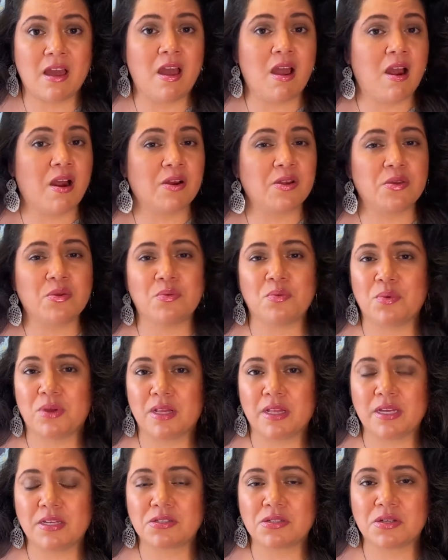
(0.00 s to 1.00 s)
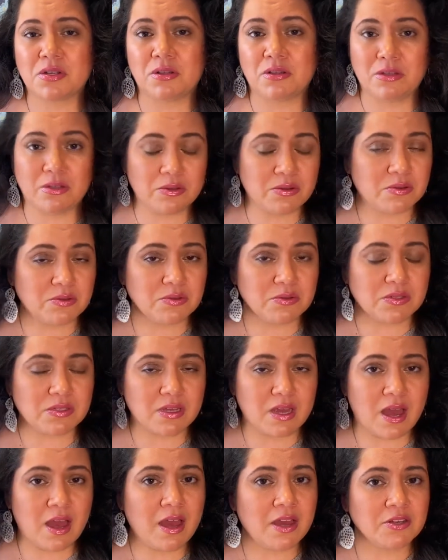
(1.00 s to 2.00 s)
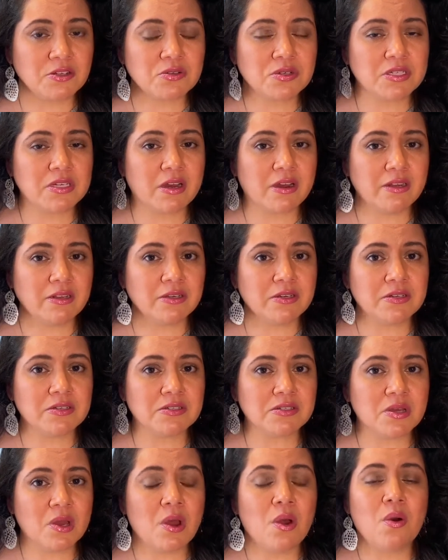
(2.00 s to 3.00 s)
Are you willing to lose $100,